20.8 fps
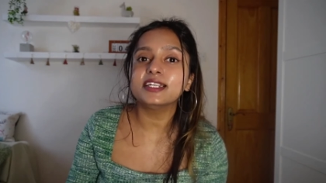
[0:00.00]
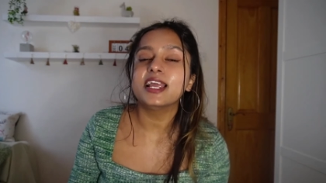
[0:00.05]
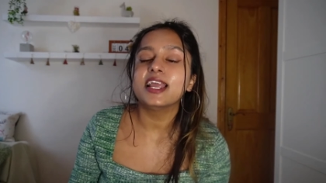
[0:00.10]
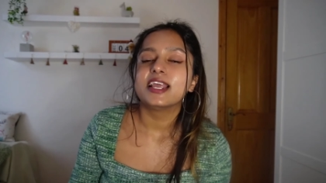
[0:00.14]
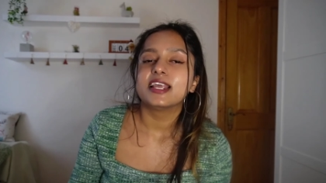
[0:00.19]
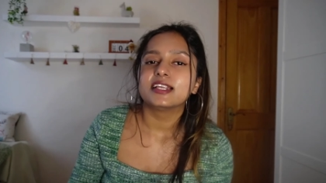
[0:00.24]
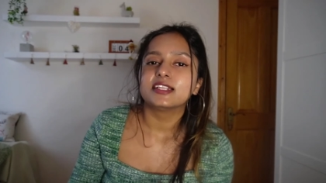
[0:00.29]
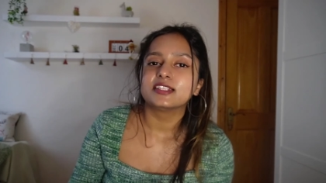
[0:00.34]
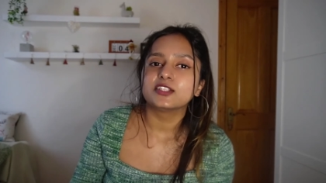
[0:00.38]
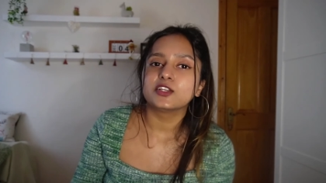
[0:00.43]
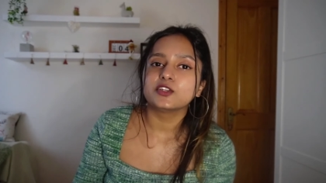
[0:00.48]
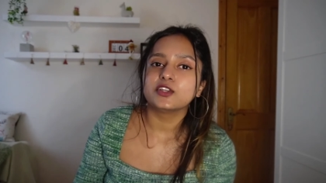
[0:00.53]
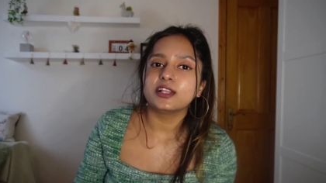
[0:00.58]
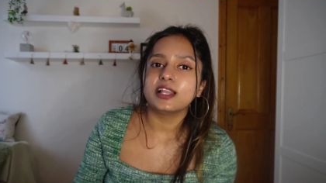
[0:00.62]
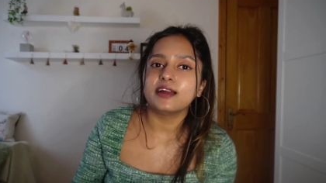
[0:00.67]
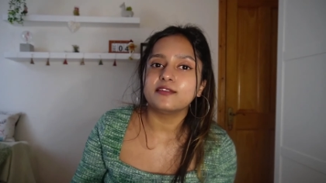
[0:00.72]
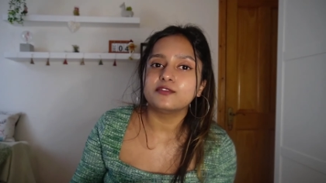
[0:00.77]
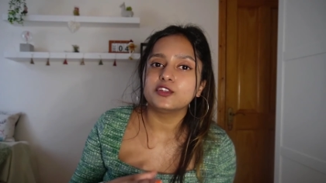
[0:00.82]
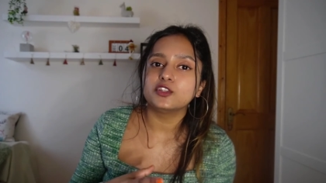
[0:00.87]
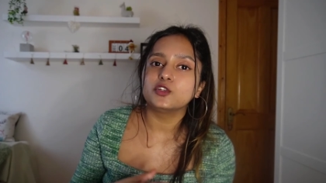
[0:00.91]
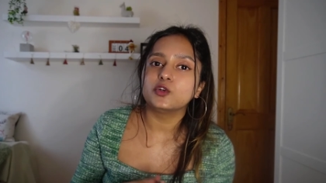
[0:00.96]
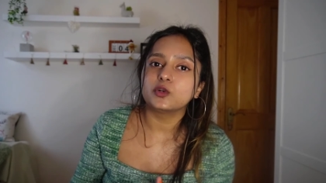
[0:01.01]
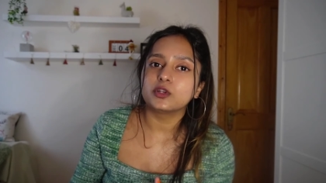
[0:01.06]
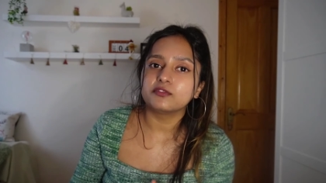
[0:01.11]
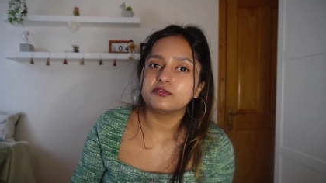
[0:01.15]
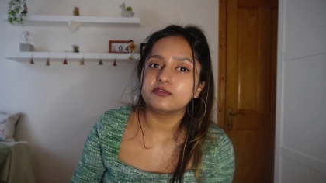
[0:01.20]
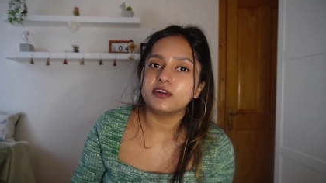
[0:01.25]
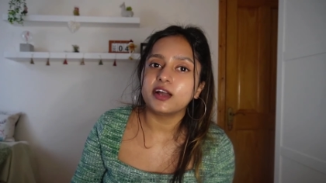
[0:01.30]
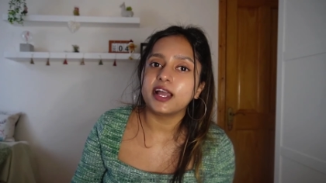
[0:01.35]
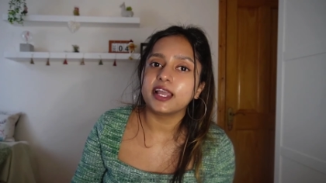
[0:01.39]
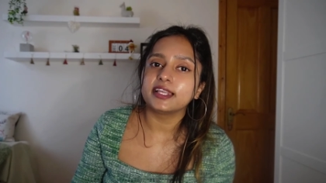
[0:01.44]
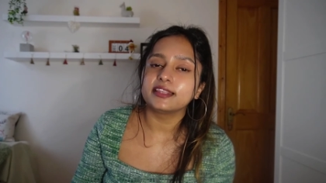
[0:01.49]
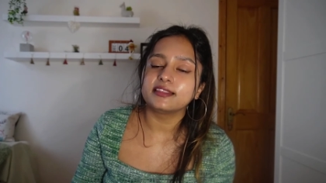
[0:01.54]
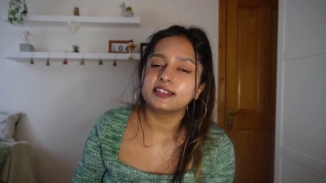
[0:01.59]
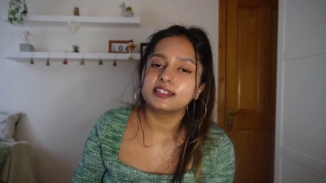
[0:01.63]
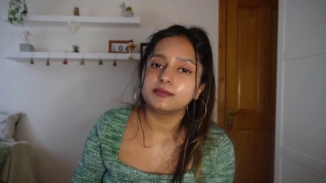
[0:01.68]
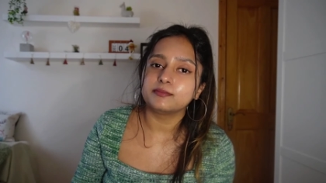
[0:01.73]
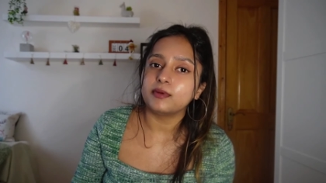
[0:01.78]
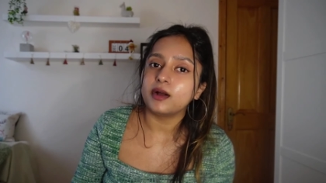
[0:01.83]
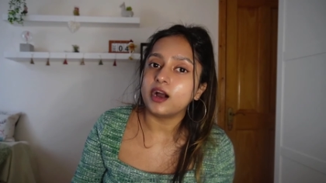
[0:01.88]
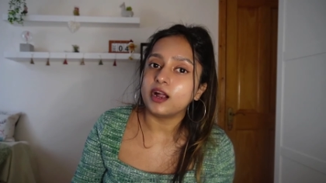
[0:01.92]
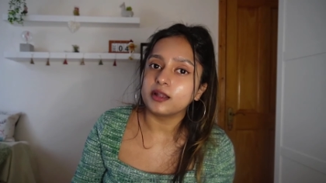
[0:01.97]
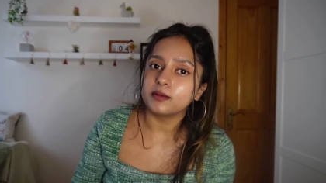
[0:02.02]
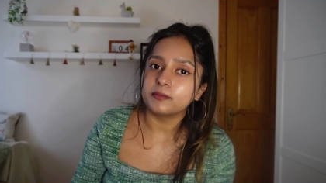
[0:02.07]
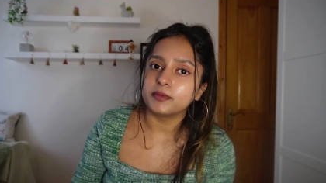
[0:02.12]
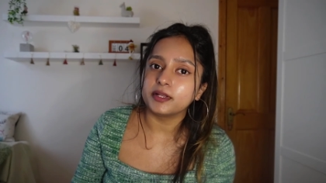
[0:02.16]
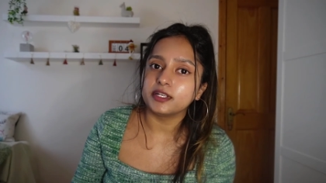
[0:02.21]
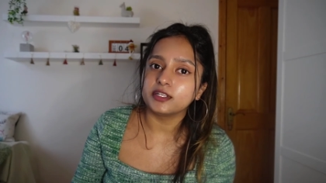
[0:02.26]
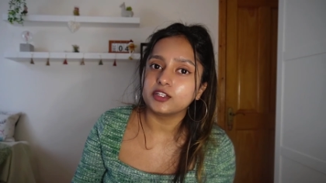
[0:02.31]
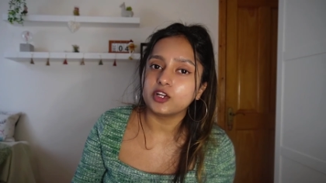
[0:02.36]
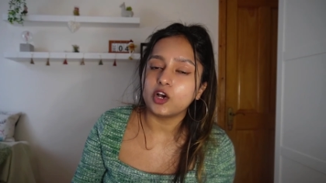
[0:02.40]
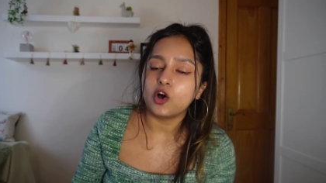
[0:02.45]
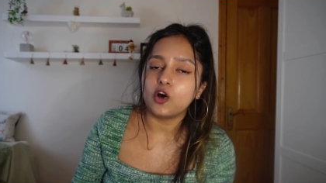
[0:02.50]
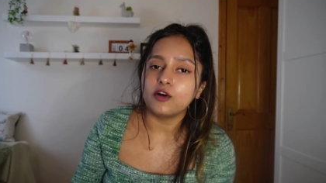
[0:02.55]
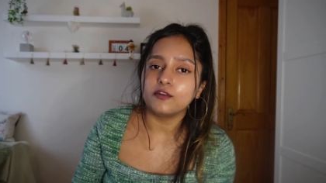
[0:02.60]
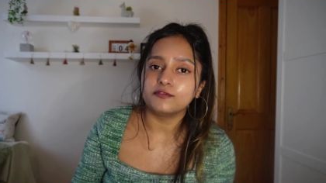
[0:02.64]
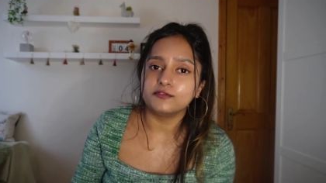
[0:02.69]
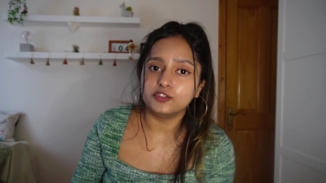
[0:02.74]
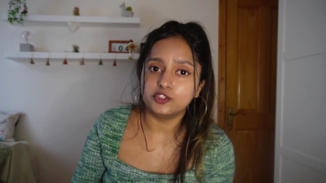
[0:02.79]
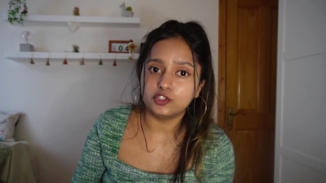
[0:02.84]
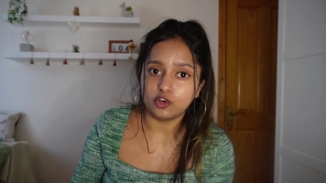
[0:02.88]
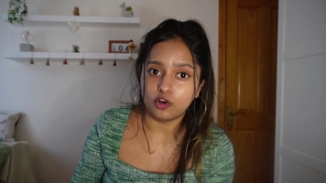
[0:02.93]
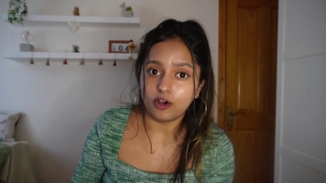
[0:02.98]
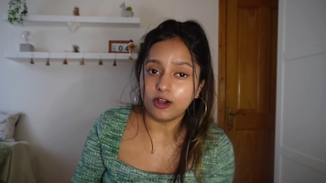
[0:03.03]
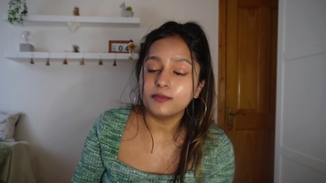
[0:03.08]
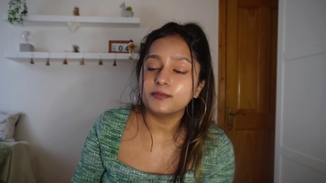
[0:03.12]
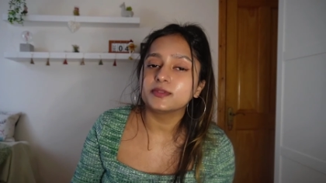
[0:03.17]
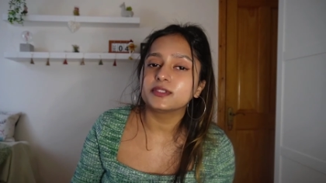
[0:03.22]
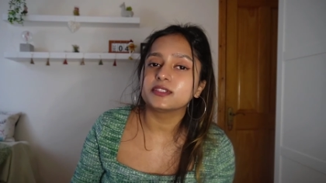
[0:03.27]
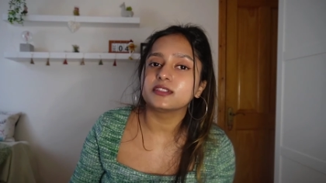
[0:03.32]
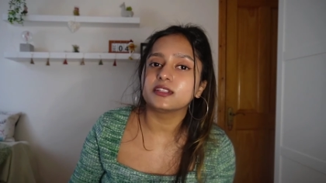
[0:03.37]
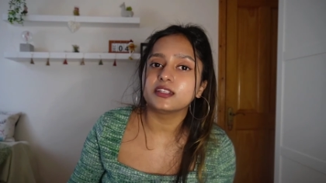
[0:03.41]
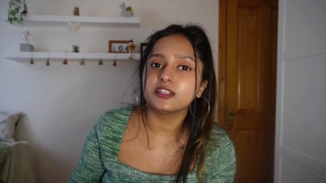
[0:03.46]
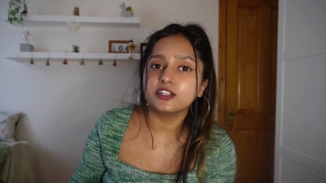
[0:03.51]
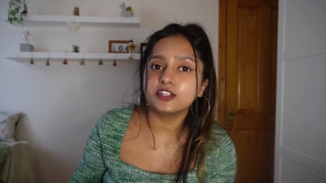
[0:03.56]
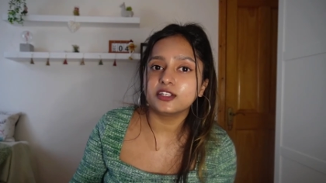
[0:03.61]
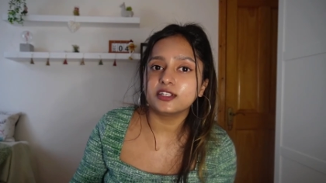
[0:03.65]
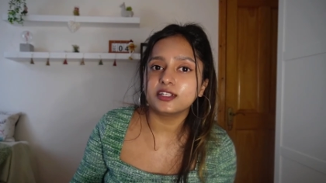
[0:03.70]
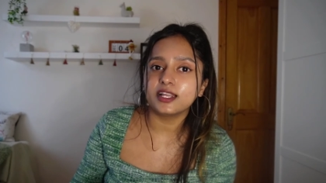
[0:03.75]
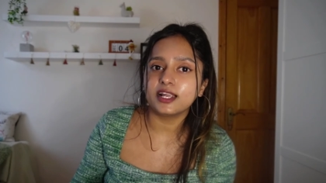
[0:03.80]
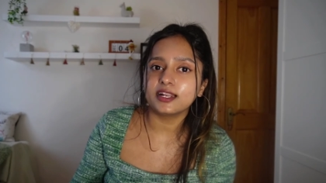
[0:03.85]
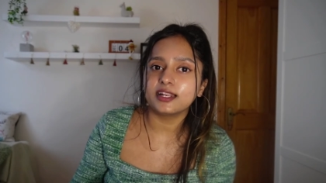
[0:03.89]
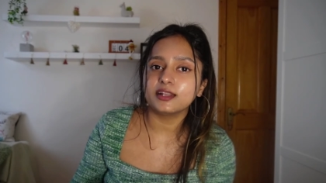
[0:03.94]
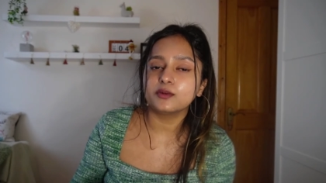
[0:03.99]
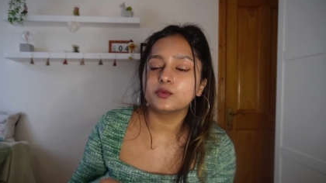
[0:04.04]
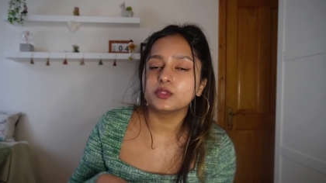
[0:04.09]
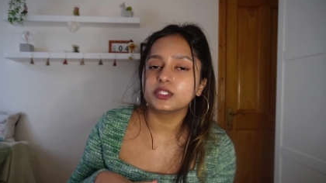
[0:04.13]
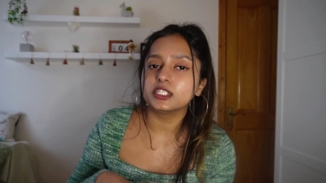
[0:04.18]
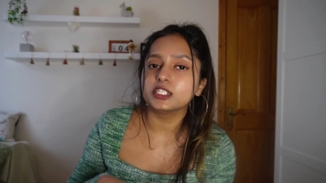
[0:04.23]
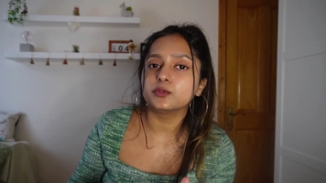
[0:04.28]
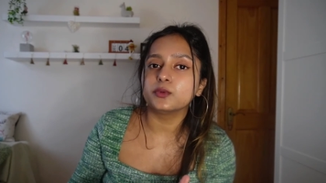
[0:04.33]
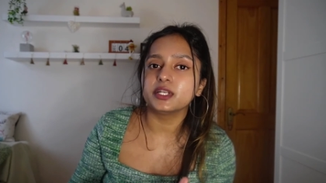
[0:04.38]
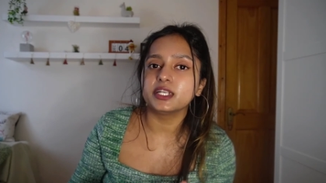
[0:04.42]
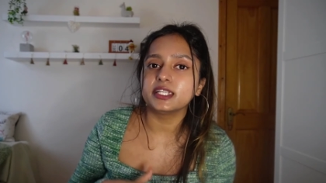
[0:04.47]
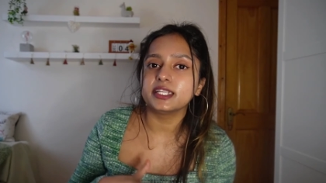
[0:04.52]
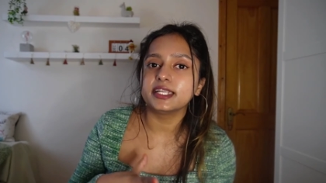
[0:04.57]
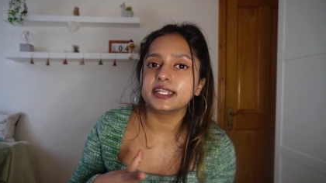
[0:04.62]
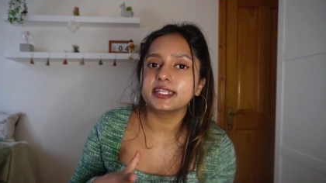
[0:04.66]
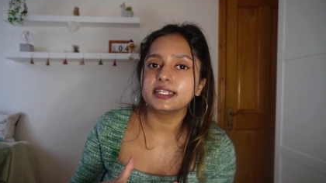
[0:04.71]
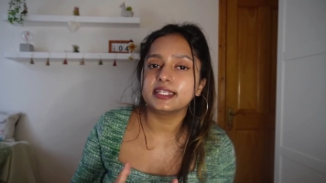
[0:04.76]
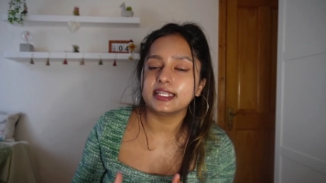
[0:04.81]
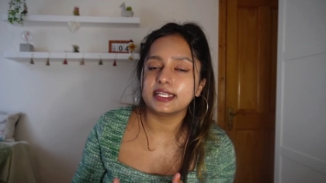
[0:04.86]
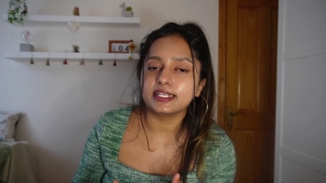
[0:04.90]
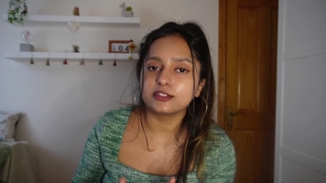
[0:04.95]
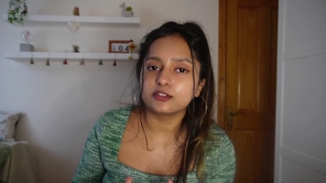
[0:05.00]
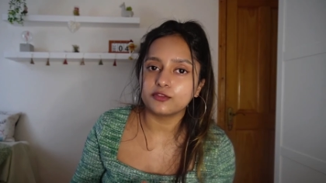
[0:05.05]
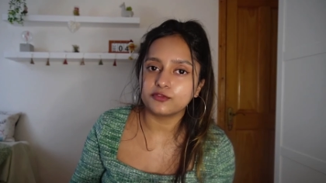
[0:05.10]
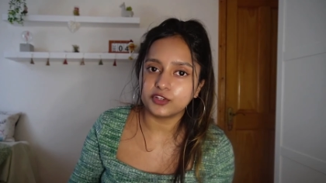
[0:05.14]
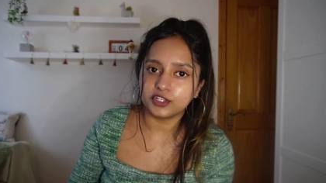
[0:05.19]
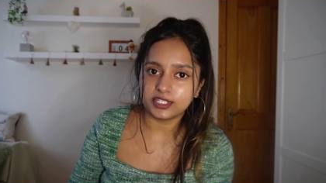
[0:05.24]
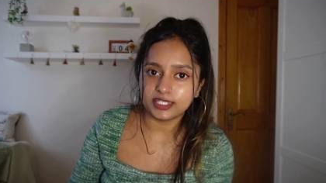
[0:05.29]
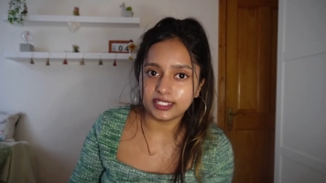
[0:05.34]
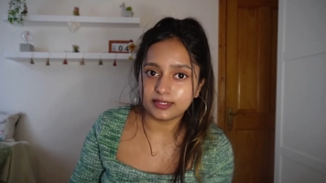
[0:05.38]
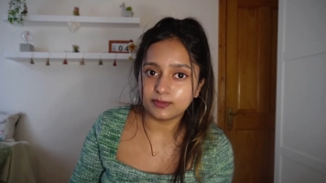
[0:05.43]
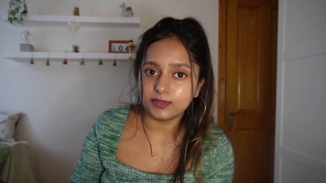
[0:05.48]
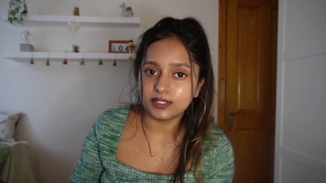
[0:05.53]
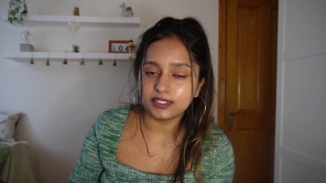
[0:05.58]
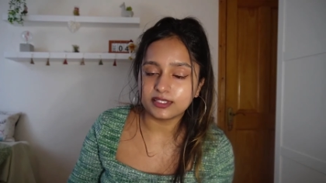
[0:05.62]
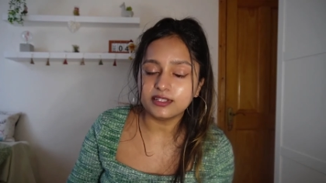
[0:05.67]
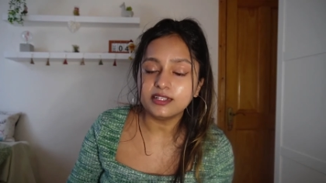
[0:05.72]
so you'll have to notify the Department of Jobs here in Ireland within 28 days of your dismissal,